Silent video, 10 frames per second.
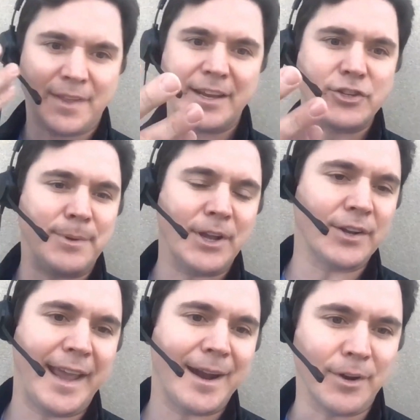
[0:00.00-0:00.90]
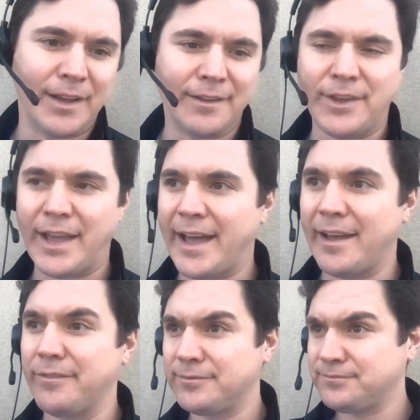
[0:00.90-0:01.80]
they should be on camera. If you
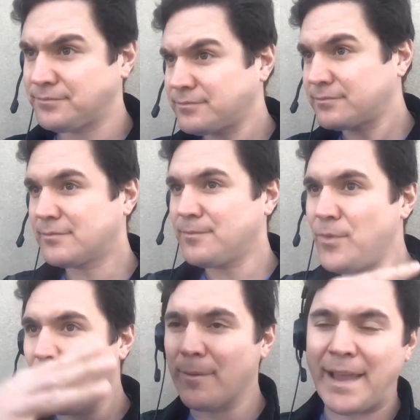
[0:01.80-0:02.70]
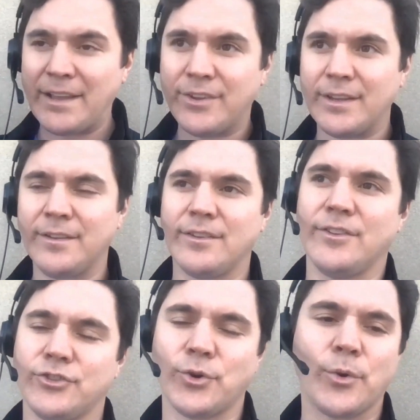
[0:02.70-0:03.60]
have amazing
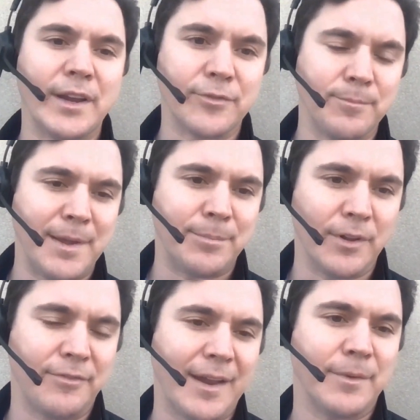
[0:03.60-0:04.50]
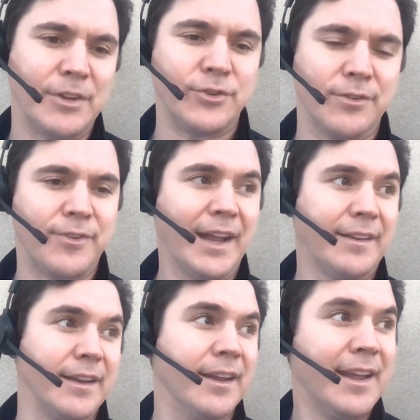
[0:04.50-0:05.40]
stories from people and families you've
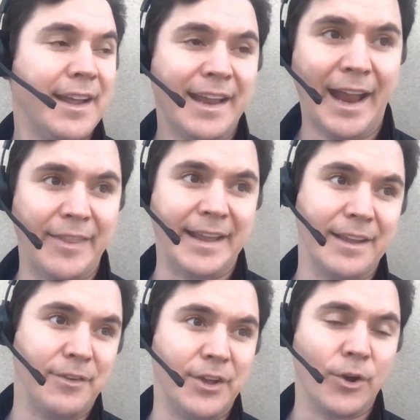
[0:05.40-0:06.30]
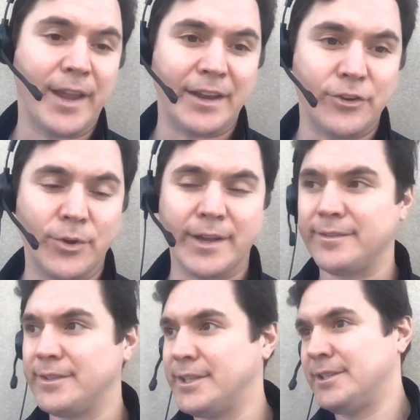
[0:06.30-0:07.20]
affected and they give you the okay to do it,
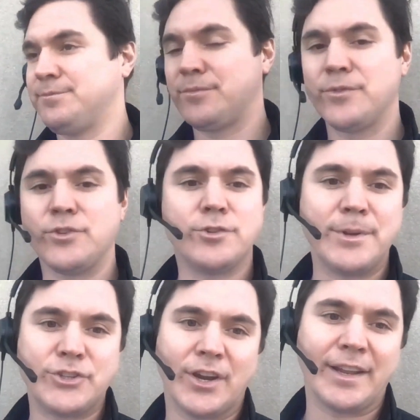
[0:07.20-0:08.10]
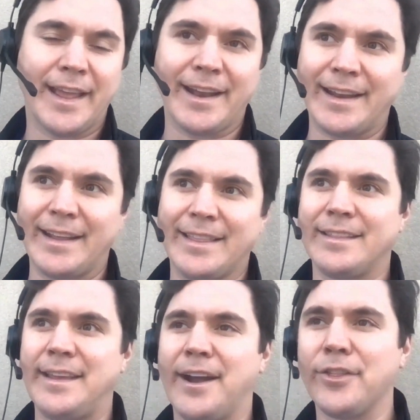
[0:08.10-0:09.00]
you should be sharing that. And I think
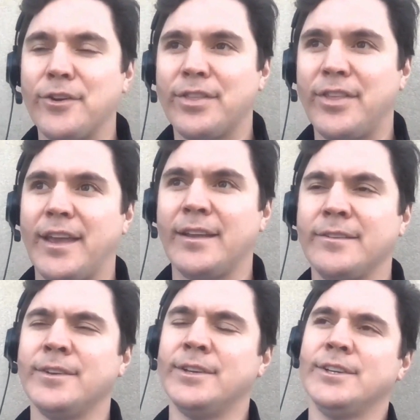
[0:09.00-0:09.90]
the other thing